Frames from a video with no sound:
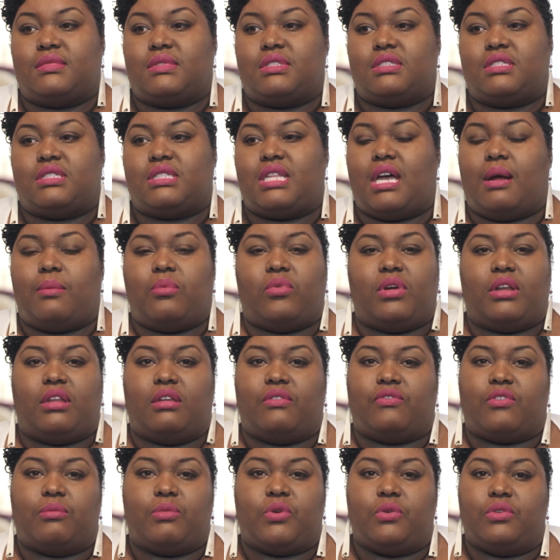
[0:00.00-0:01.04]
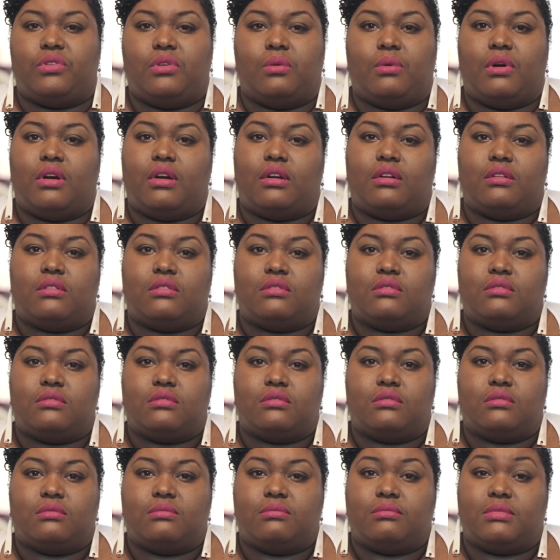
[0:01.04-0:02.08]
Stop running from who you are.
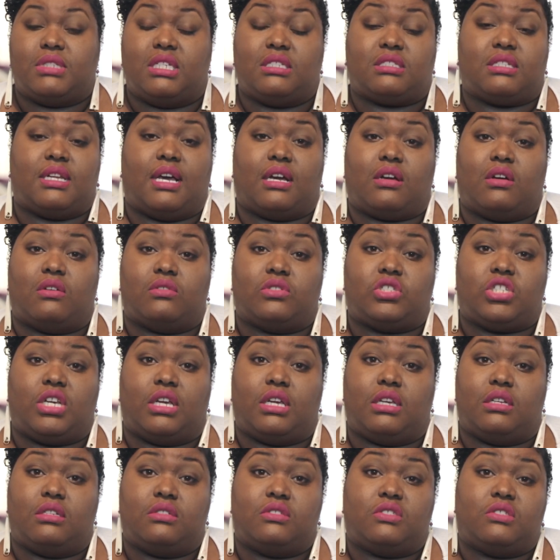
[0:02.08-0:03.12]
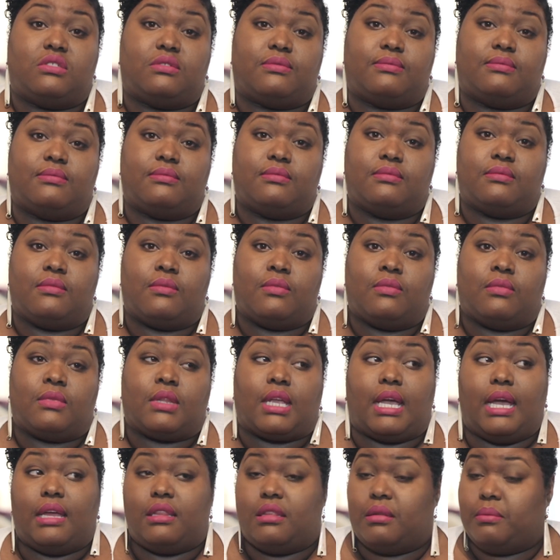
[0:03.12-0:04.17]
It's not going to change.
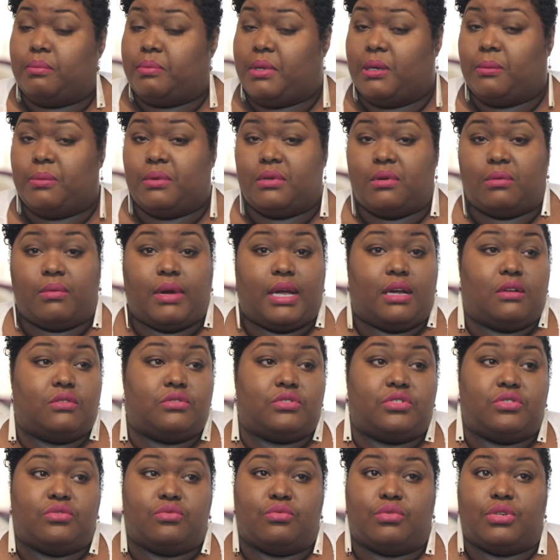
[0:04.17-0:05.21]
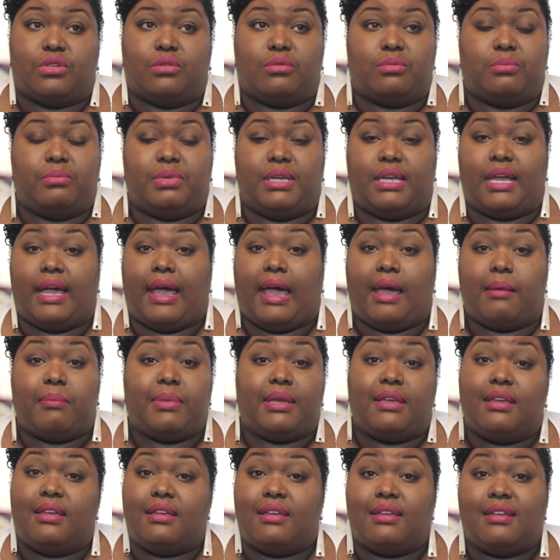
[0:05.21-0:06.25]
And people around you will be
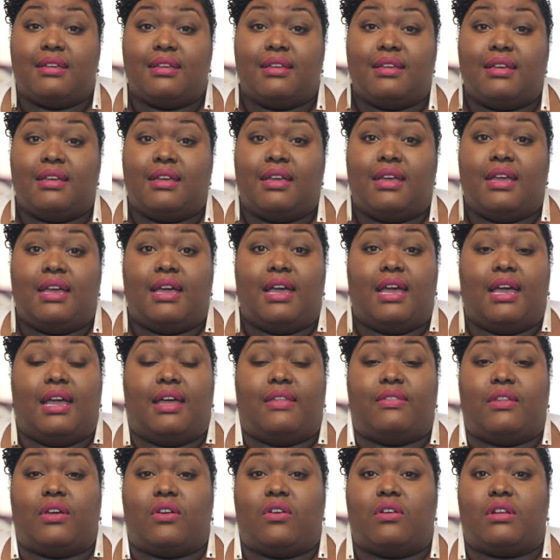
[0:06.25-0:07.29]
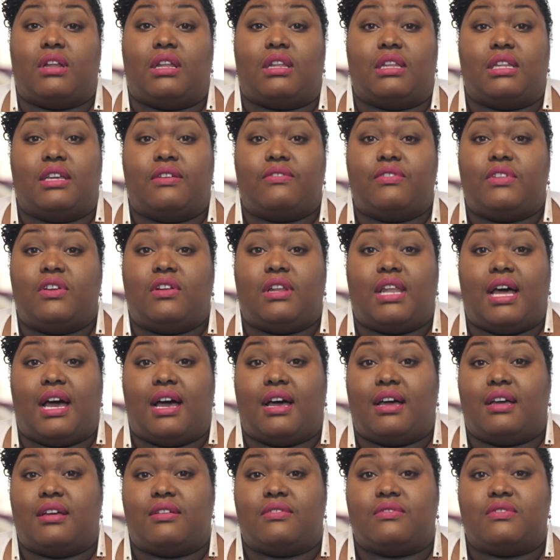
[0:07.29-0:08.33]
happy and they're going to live their
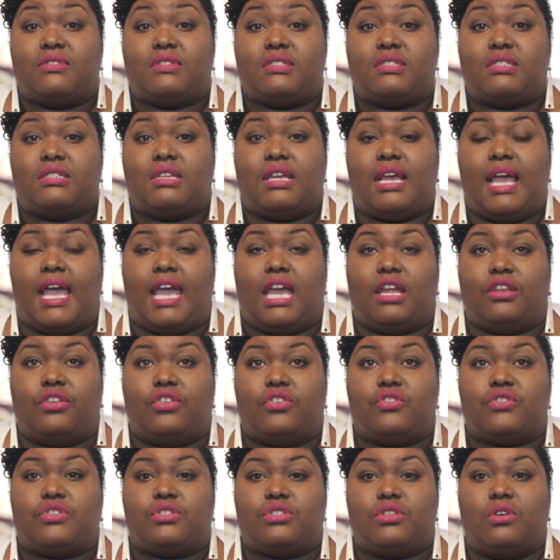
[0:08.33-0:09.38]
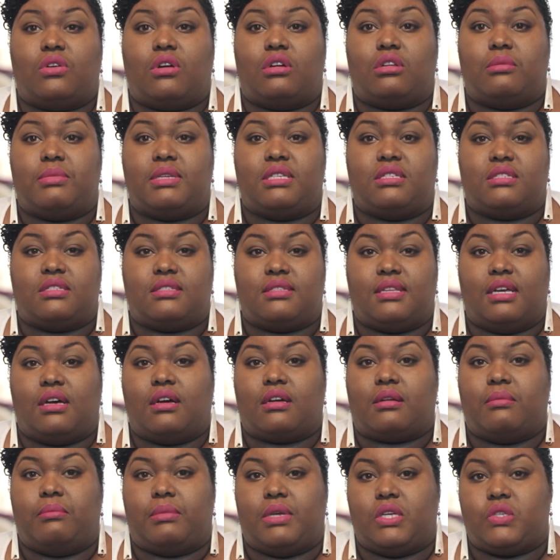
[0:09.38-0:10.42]
lives and you're still going to be
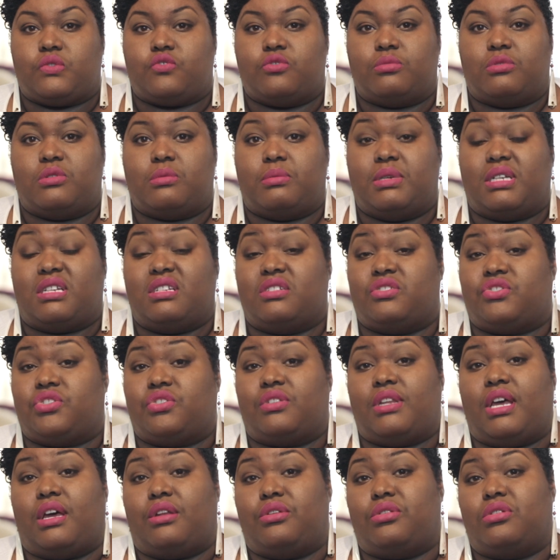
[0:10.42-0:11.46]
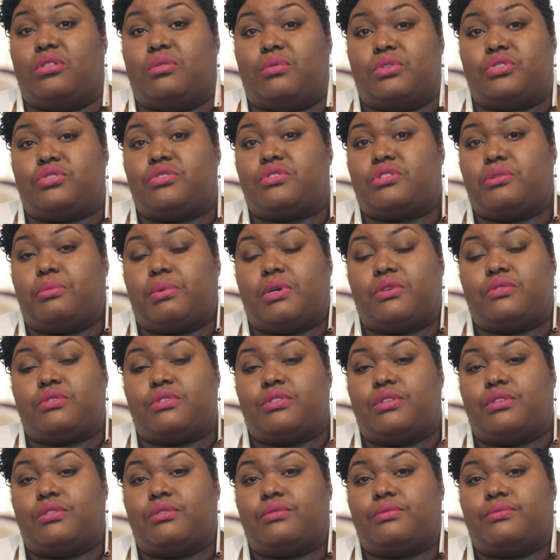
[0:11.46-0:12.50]
stuck miserable because you're not doing what you're supposed
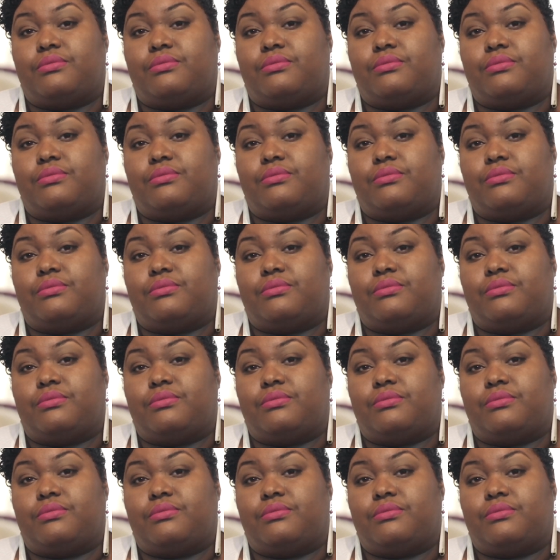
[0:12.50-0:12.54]
to do.